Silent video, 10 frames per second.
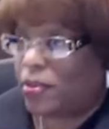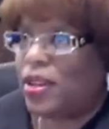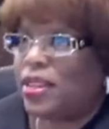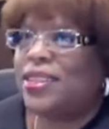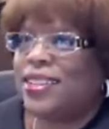
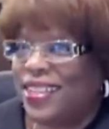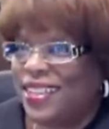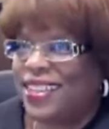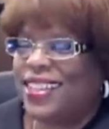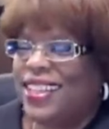Yes.
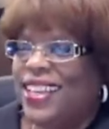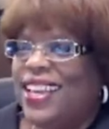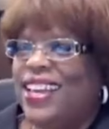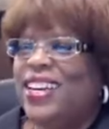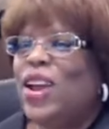
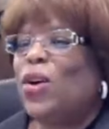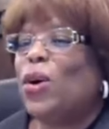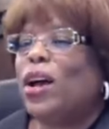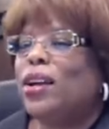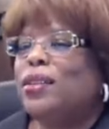No,
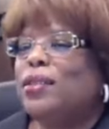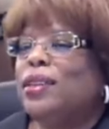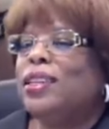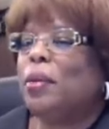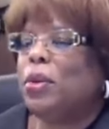uh,
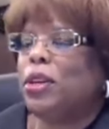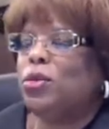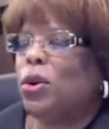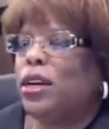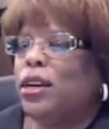the
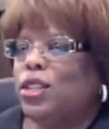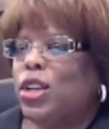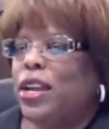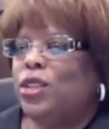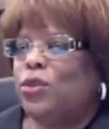deputies wanted it
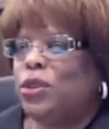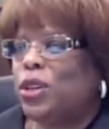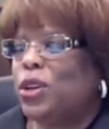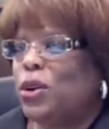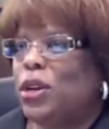changed for
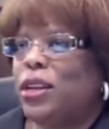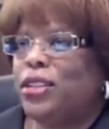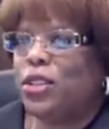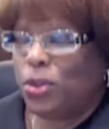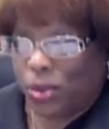security
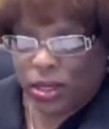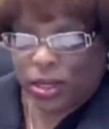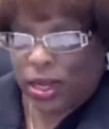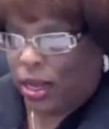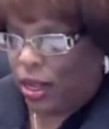issues.
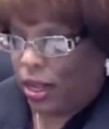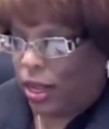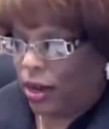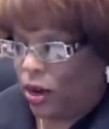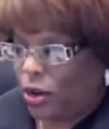
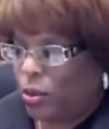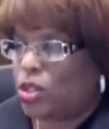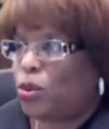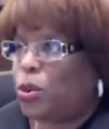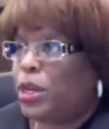And are you
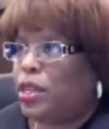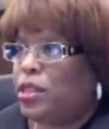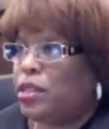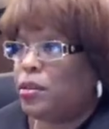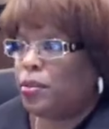Mr.
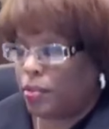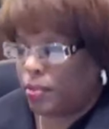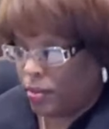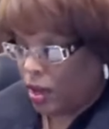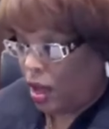Ruiz?
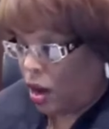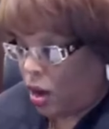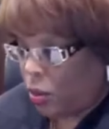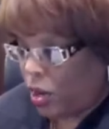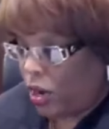All
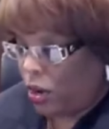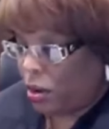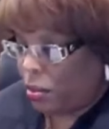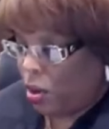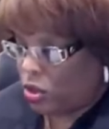right, we're here on
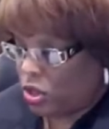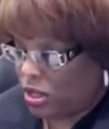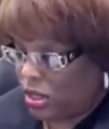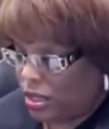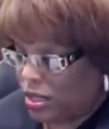a motion
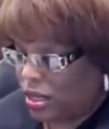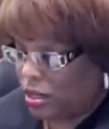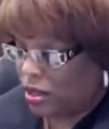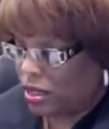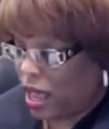to
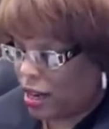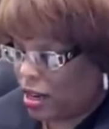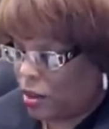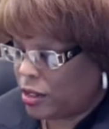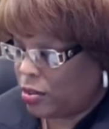unseal
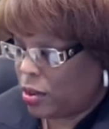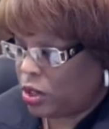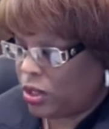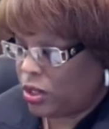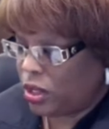documents,
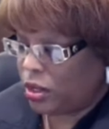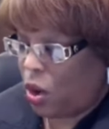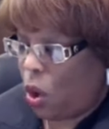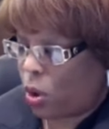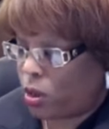motions, and
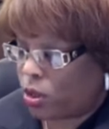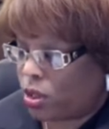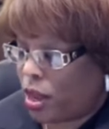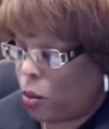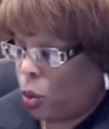orders
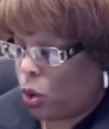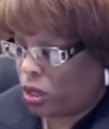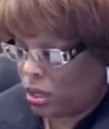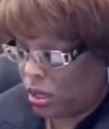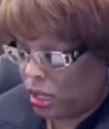that
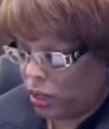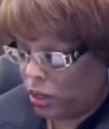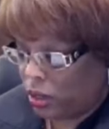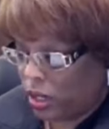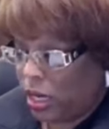were
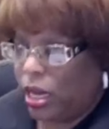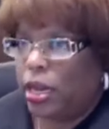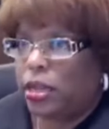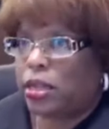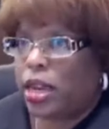sealed.
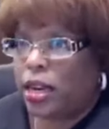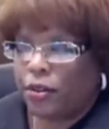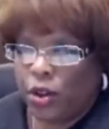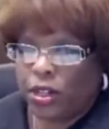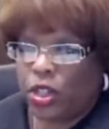State,
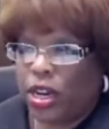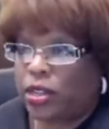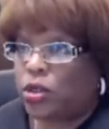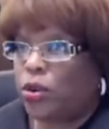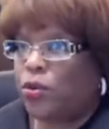have you had a
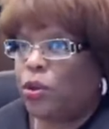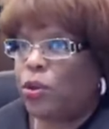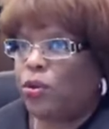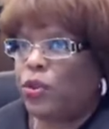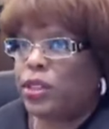chance to review the
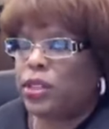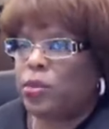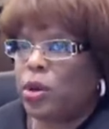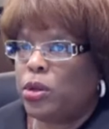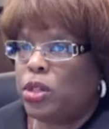defense's
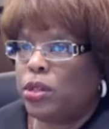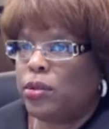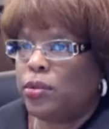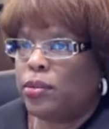motion?